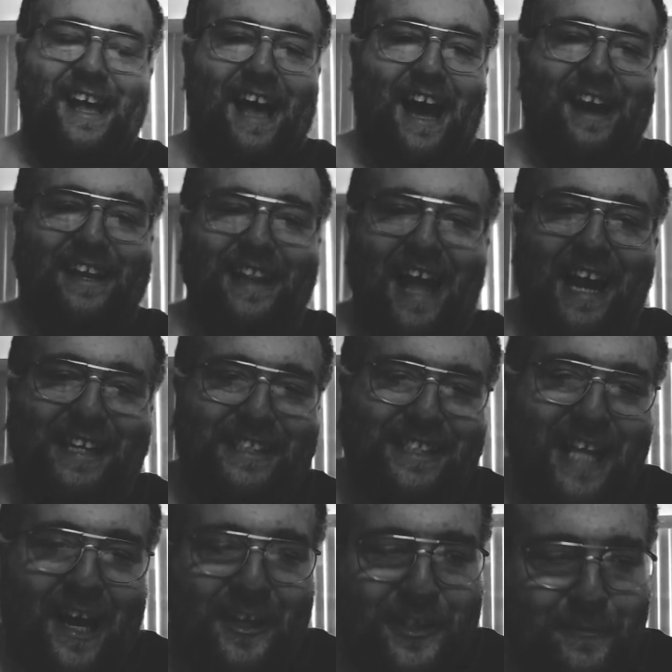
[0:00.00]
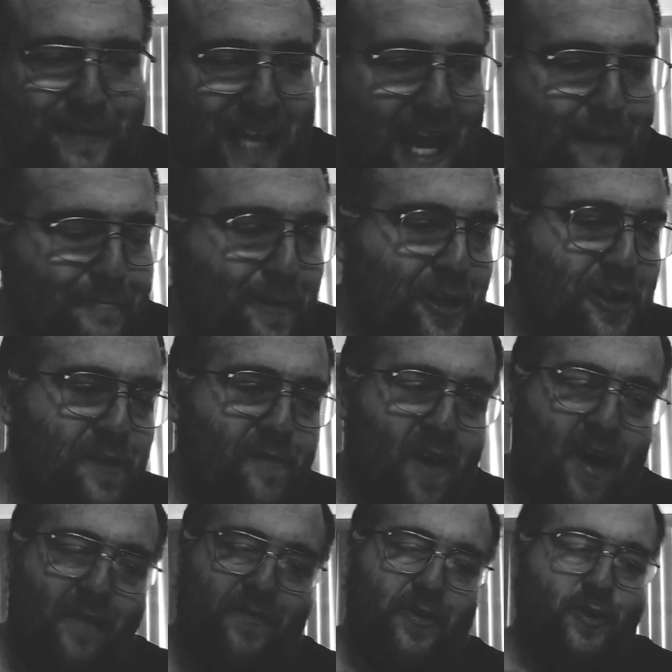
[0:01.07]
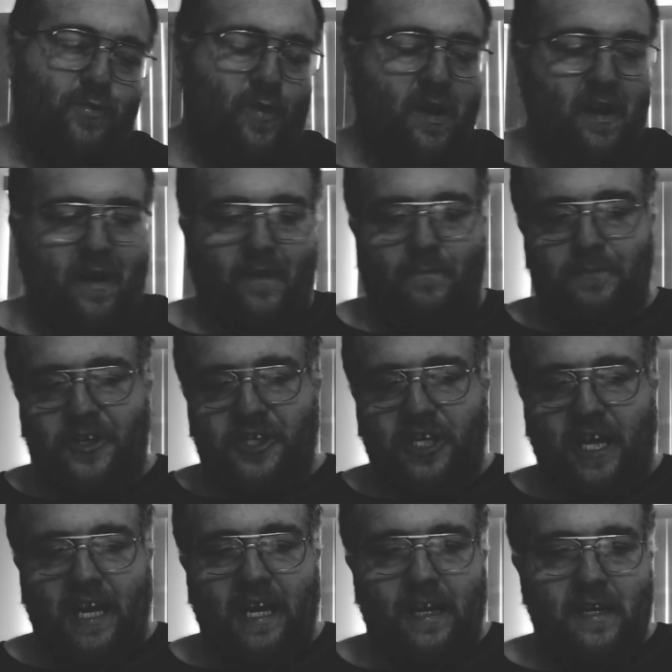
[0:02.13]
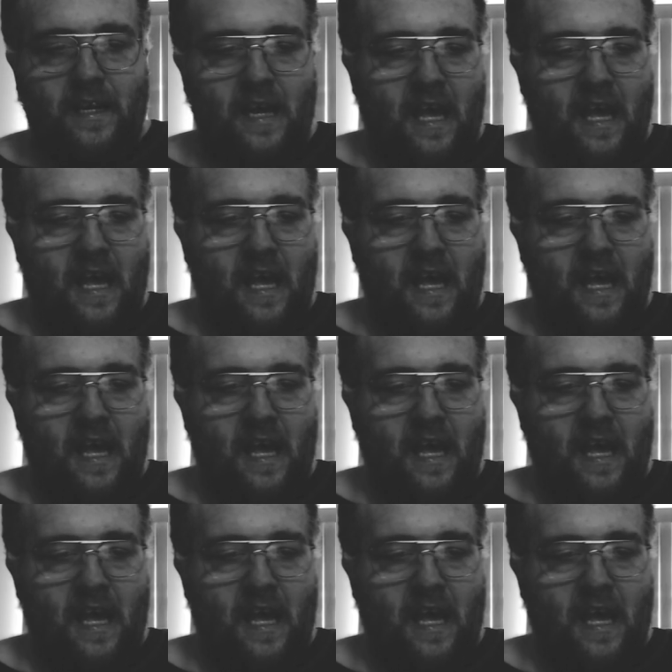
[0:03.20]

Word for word: Uh, out of Township's got a bunch of offers. One off Michigan.